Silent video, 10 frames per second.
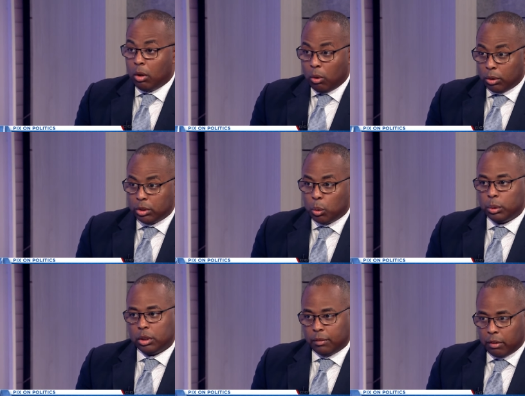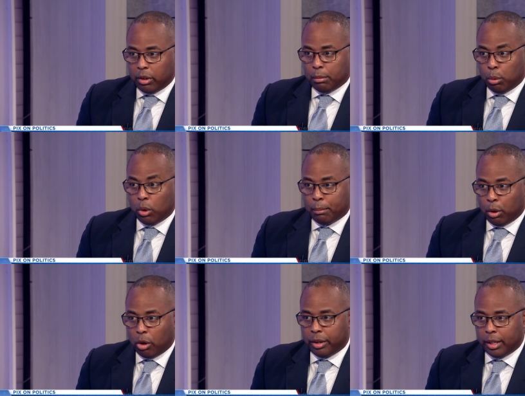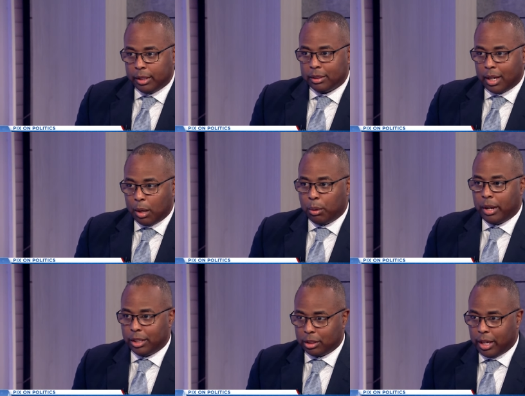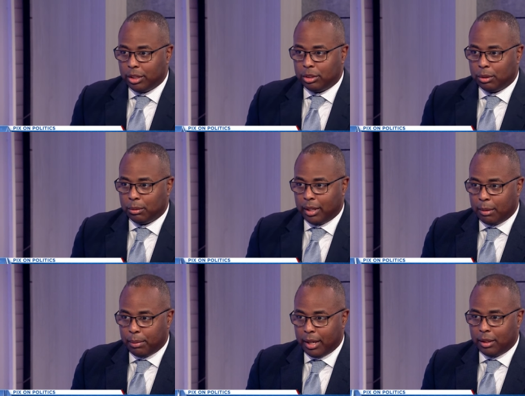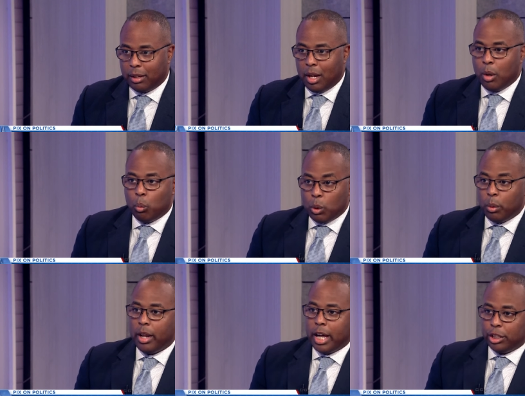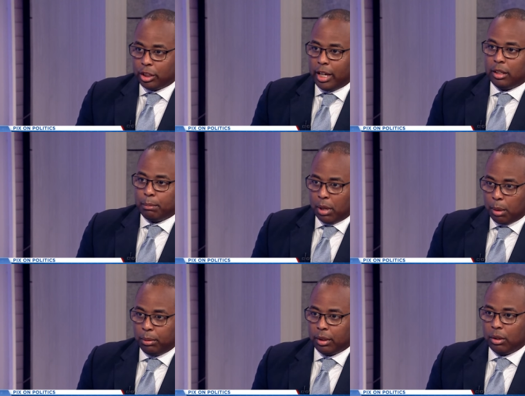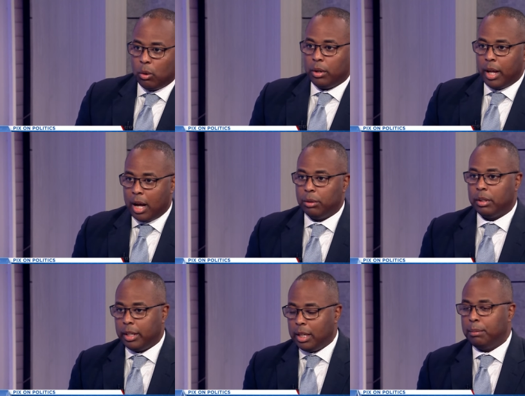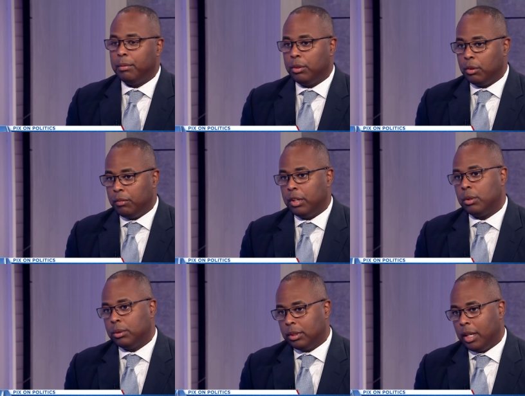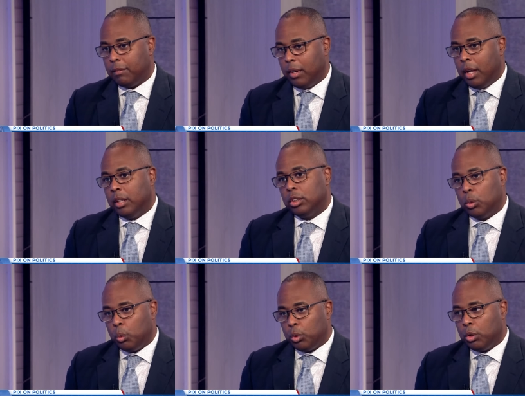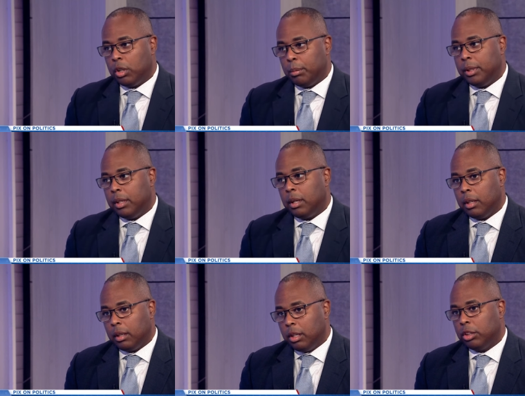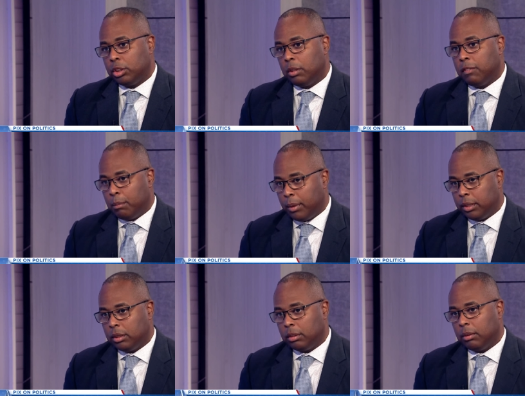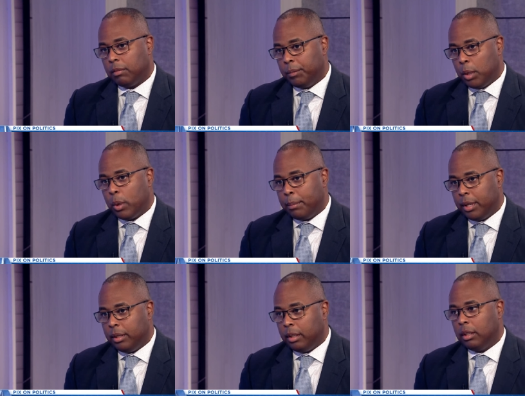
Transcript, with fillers: Also, which is a very important part, is our educational campaign. Yeah. We want to educate the public on how to keep your vehicle safe. Mm -hmm. So you're going to be getting literature from us, from the NYPD,